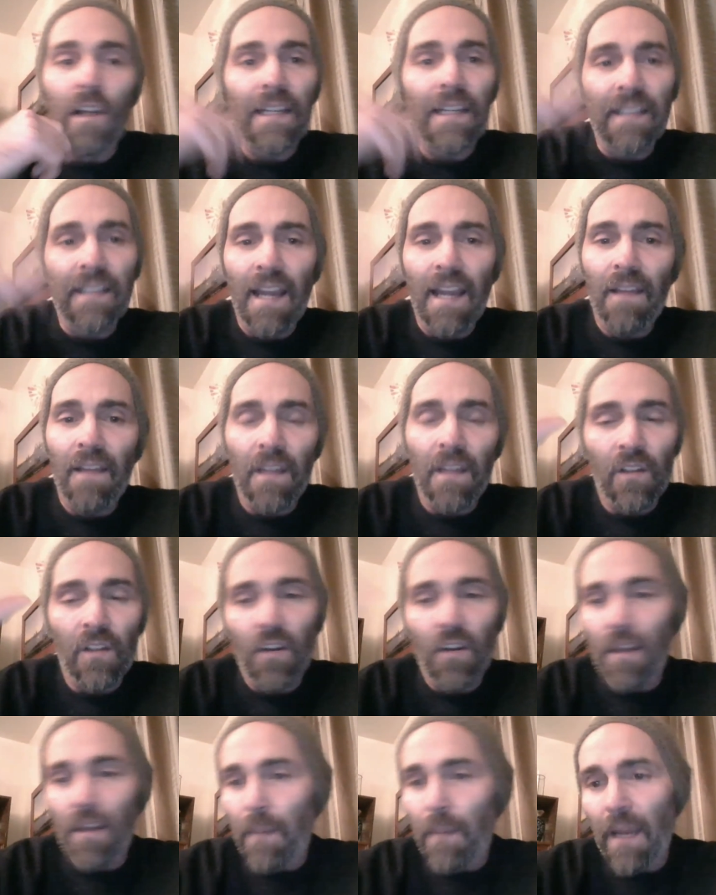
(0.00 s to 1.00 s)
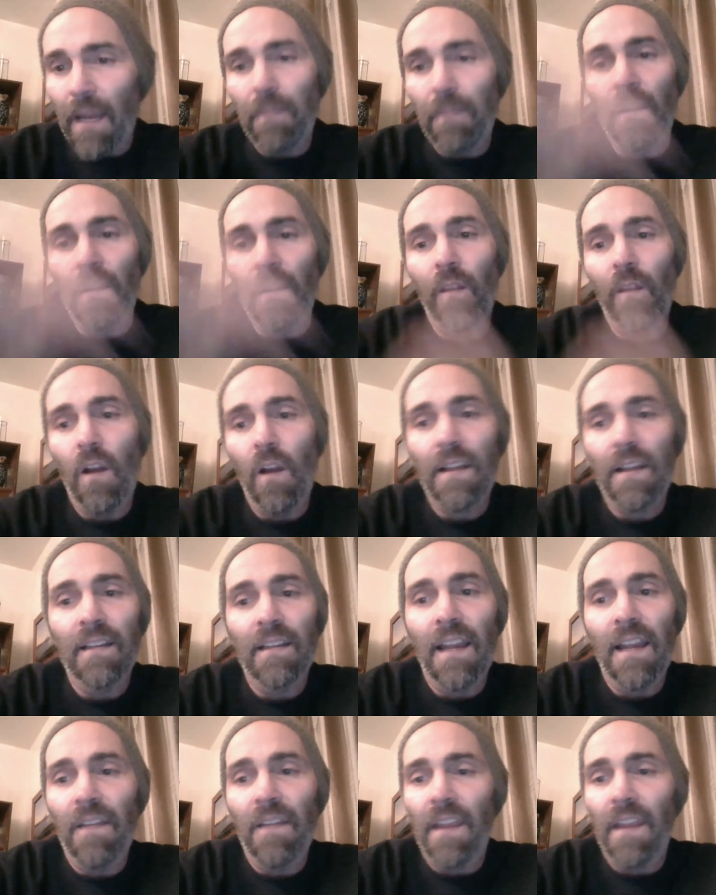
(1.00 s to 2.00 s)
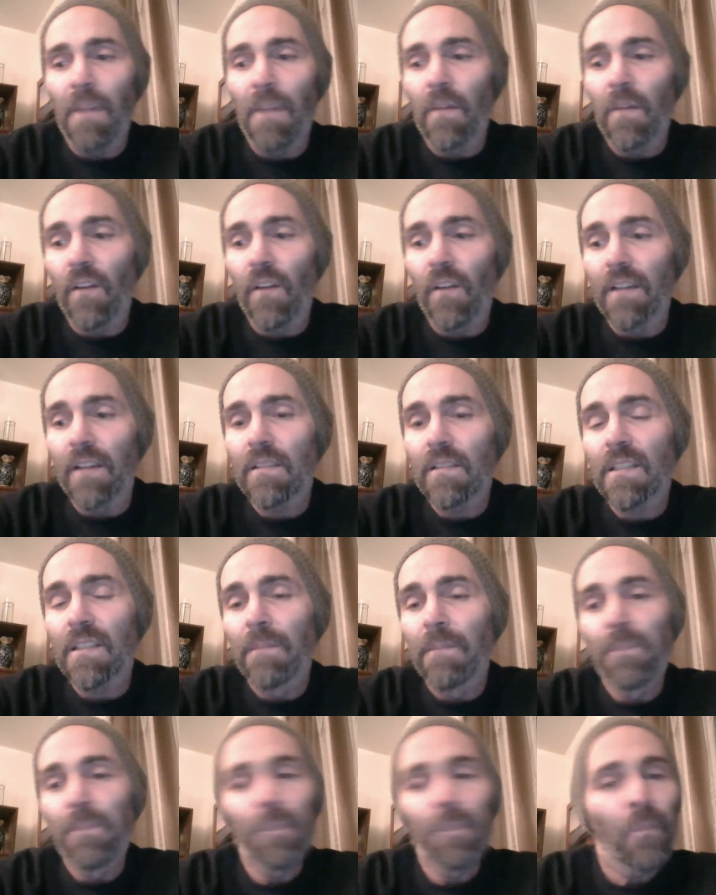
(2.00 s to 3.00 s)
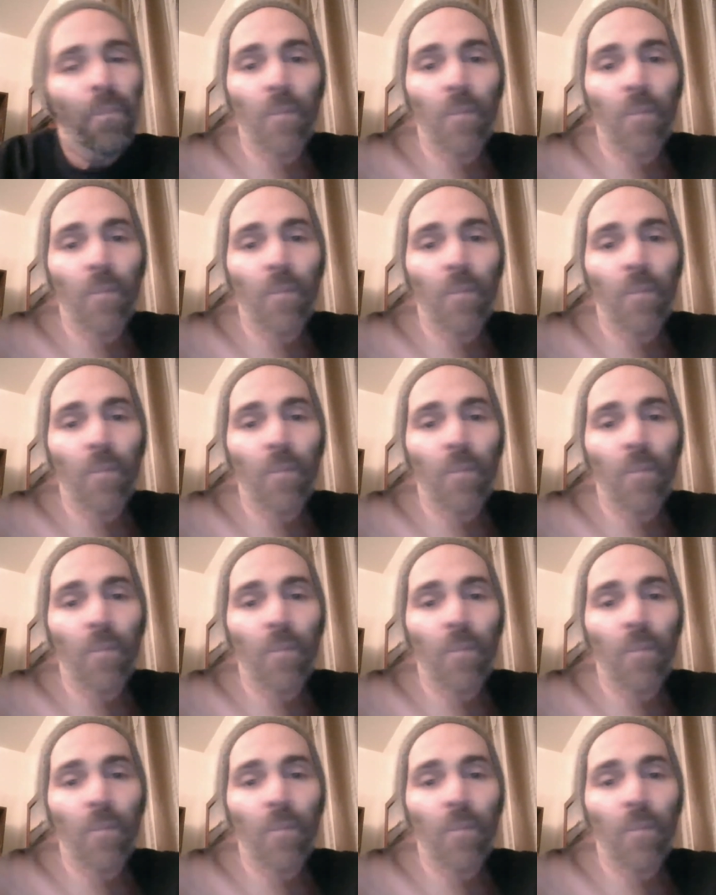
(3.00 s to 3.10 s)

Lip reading: locking down the dirty people and locking down the immigrants,